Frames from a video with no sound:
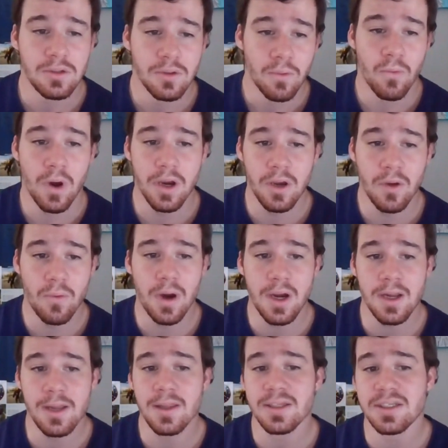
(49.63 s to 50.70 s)
one to
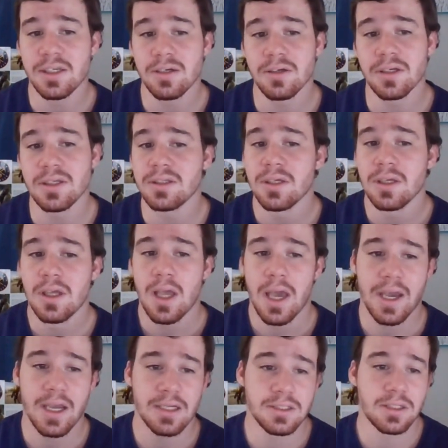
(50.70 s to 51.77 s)
one in the series.
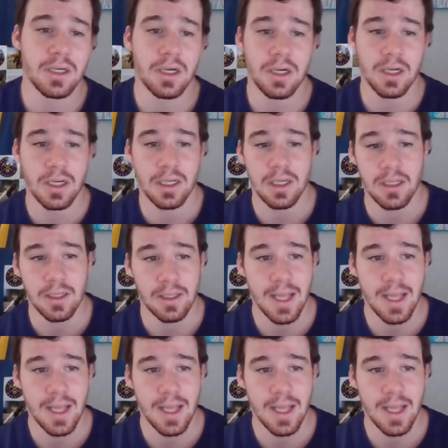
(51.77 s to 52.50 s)
As uh,